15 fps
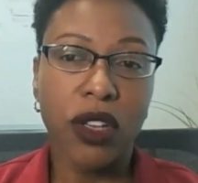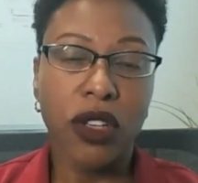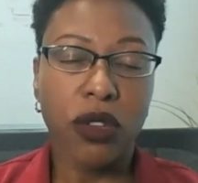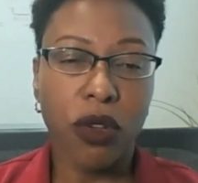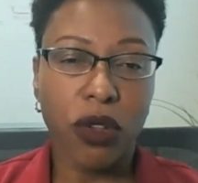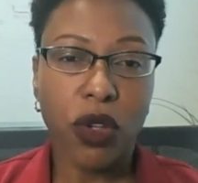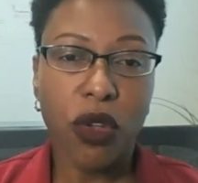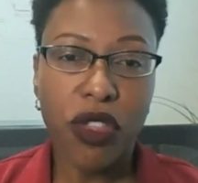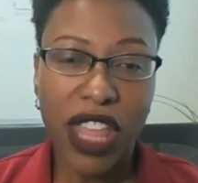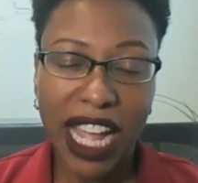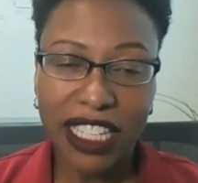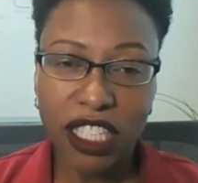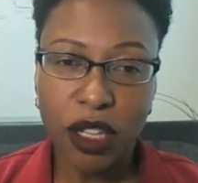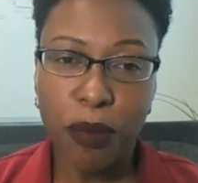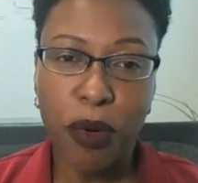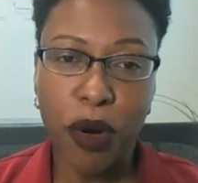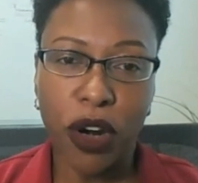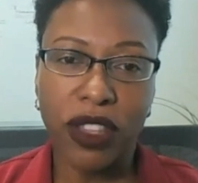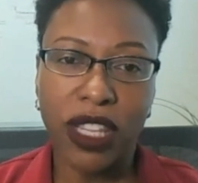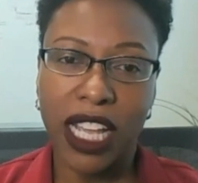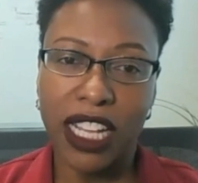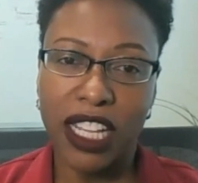So that's the
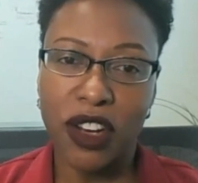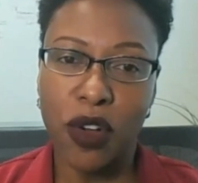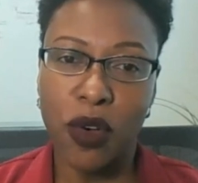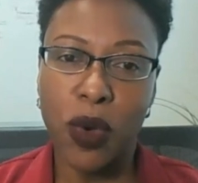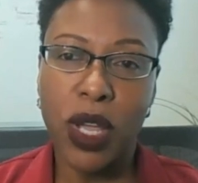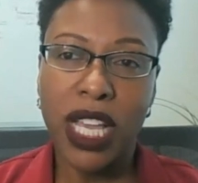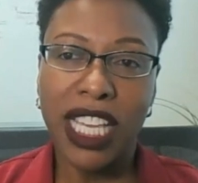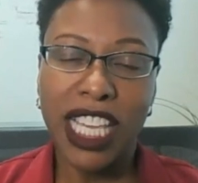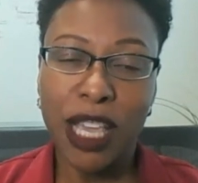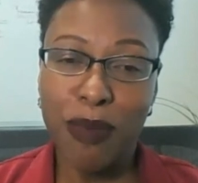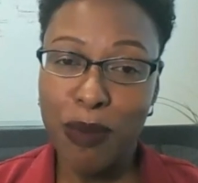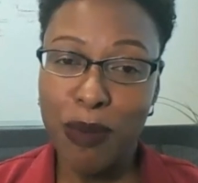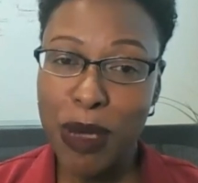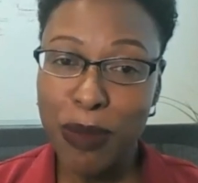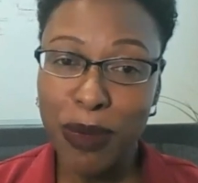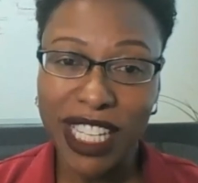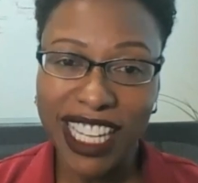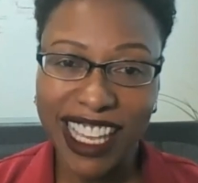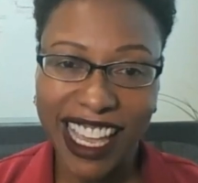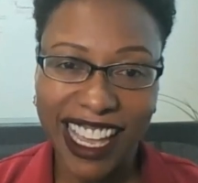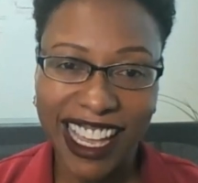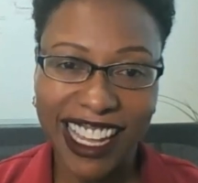part that, keeping people
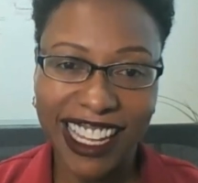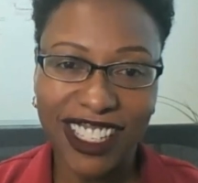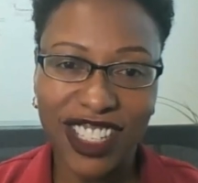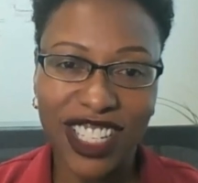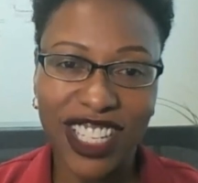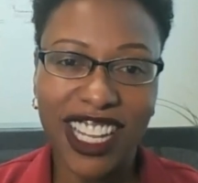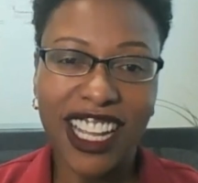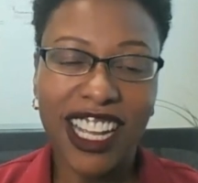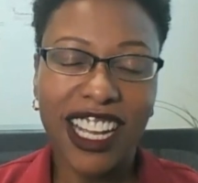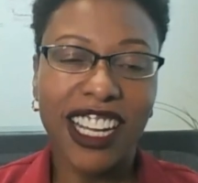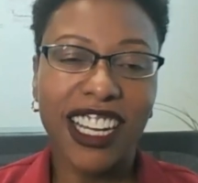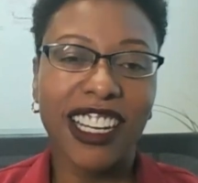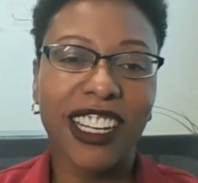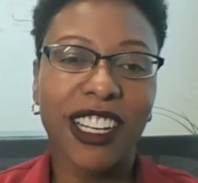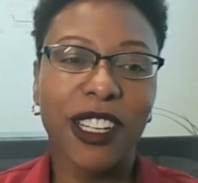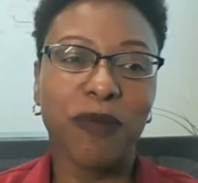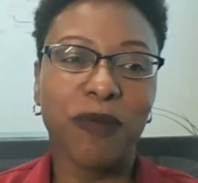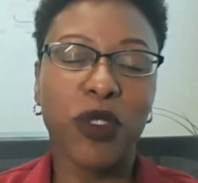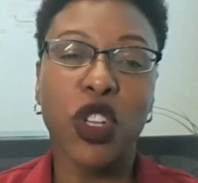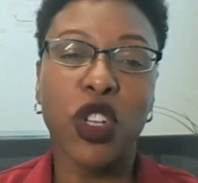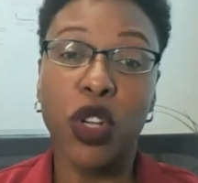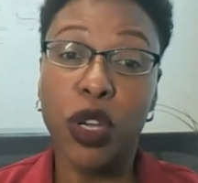engaged,
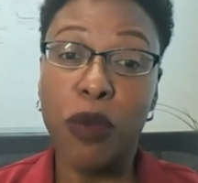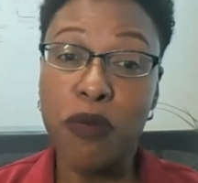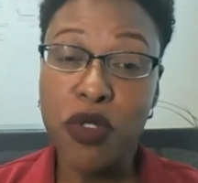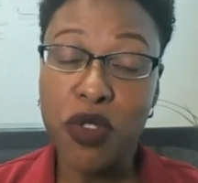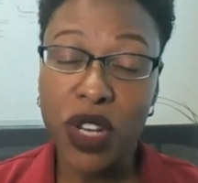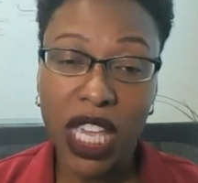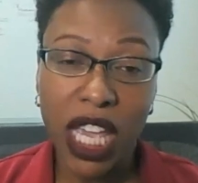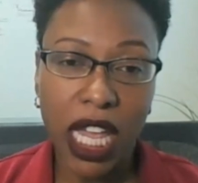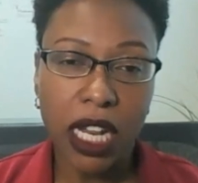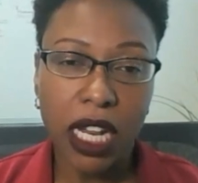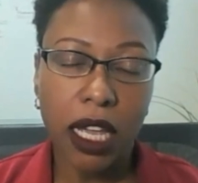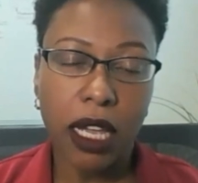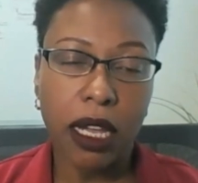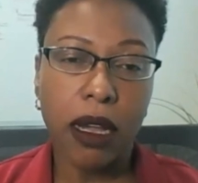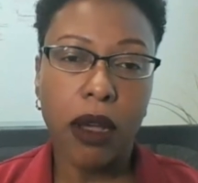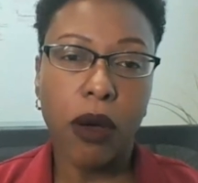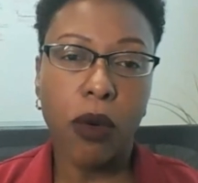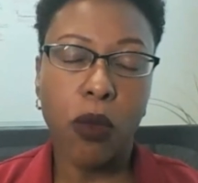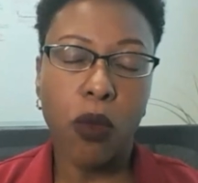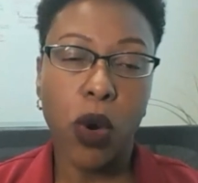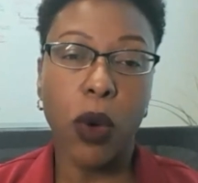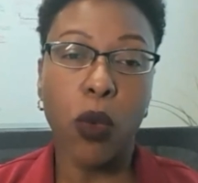communicating
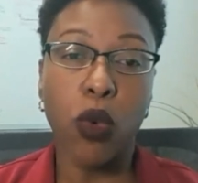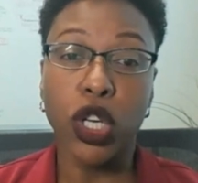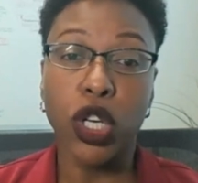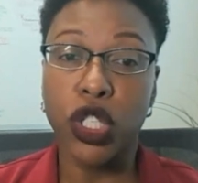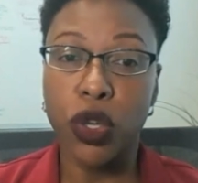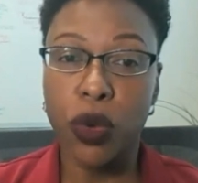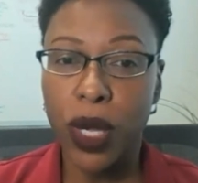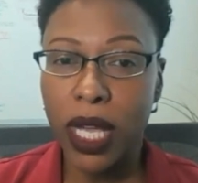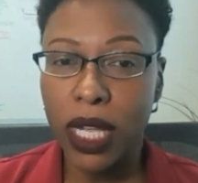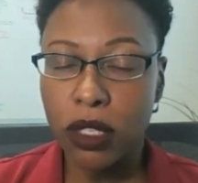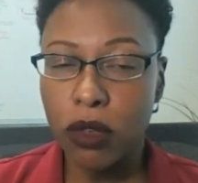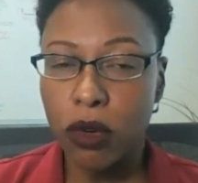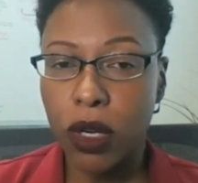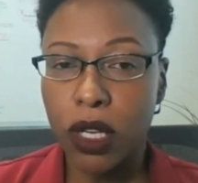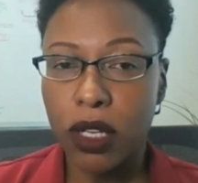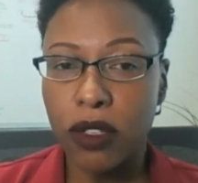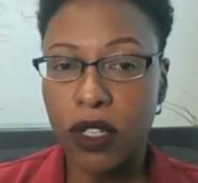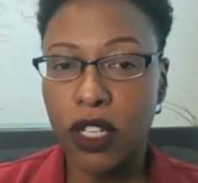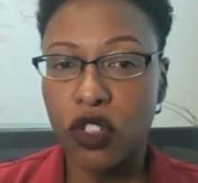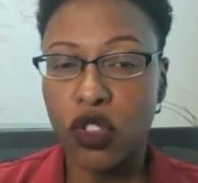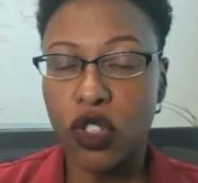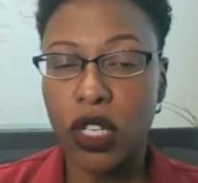what we're doing as an
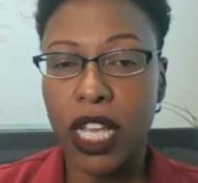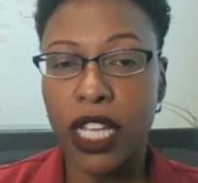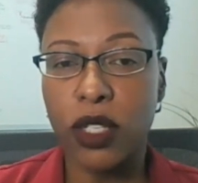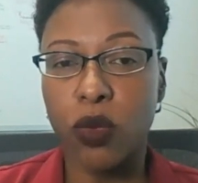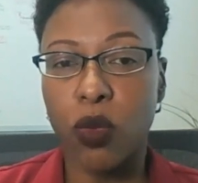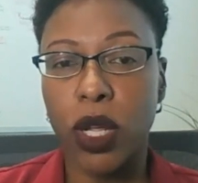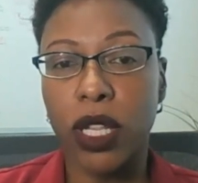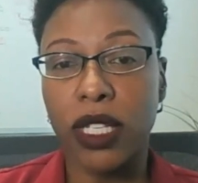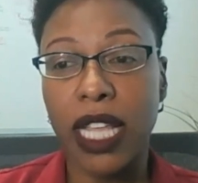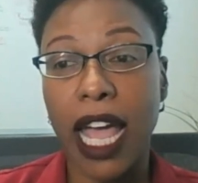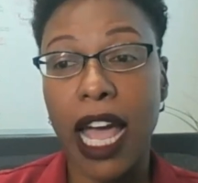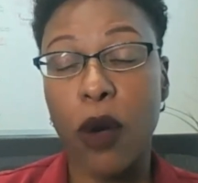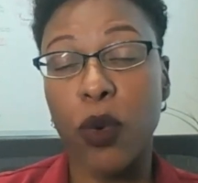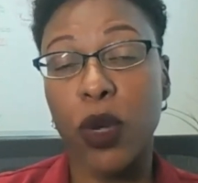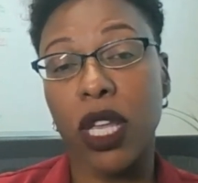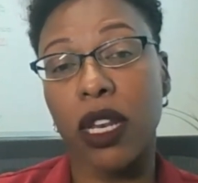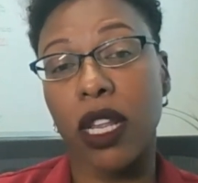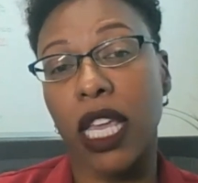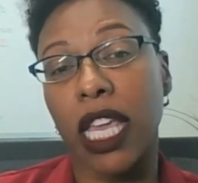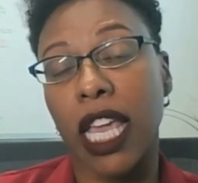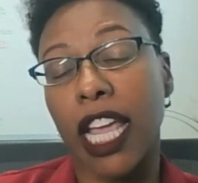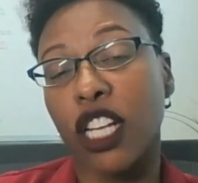organization, as well as how we can
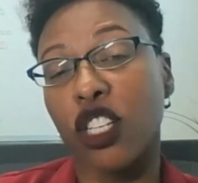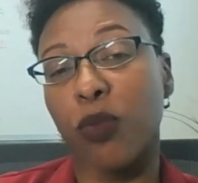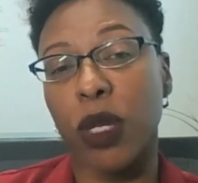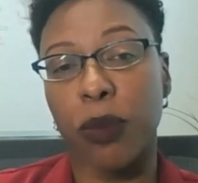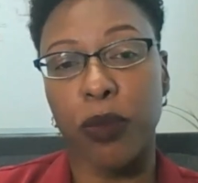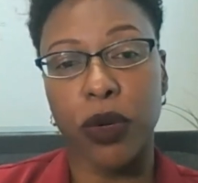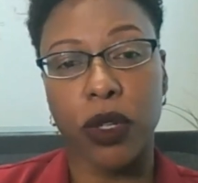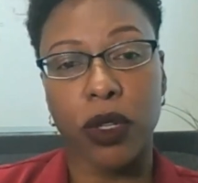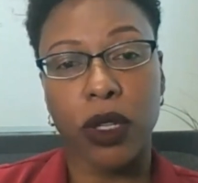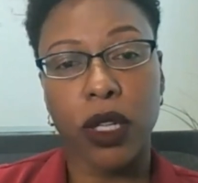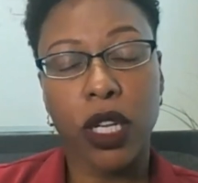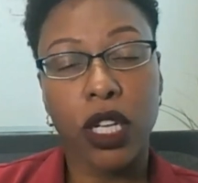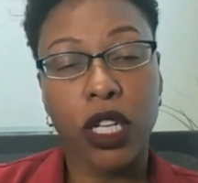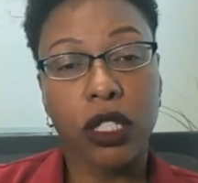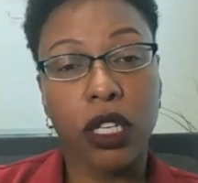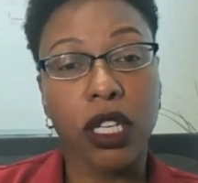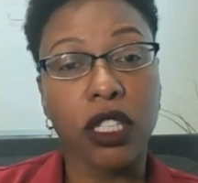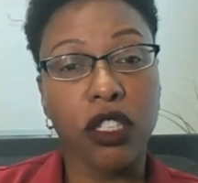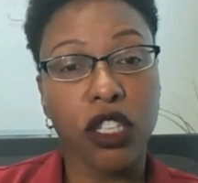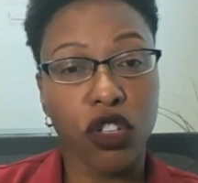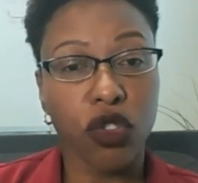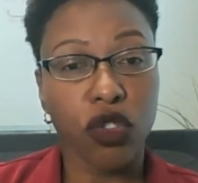engage people to
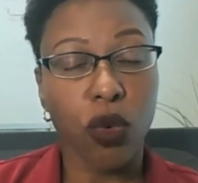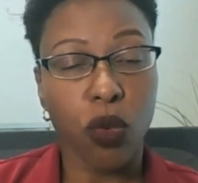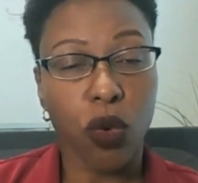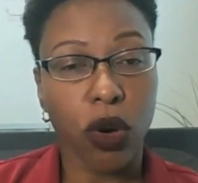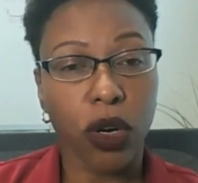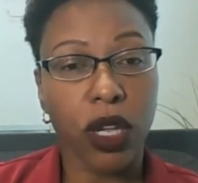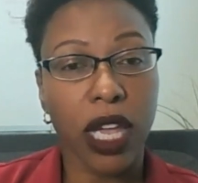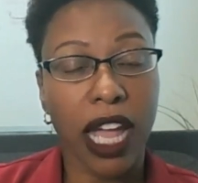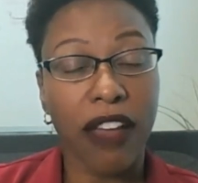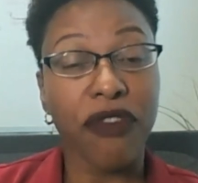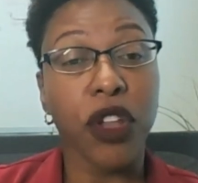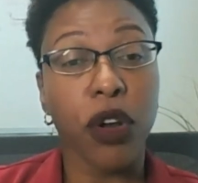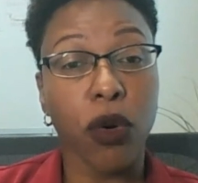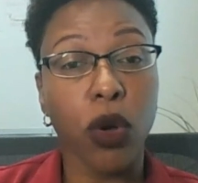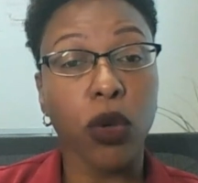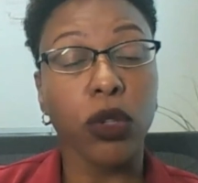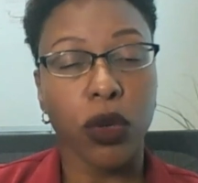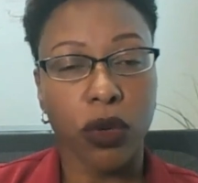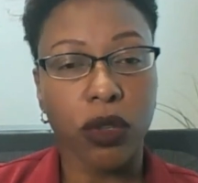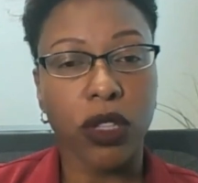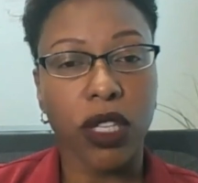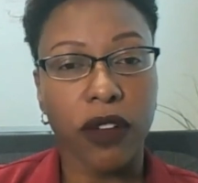continue the work at their own
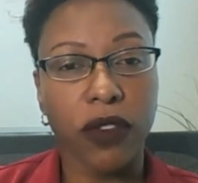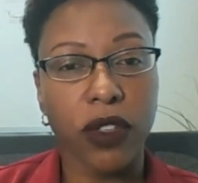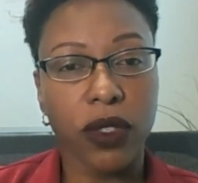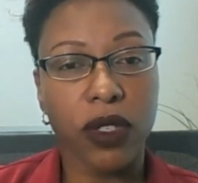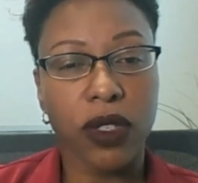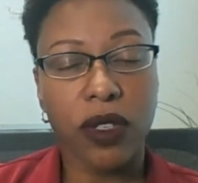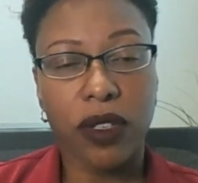local levels.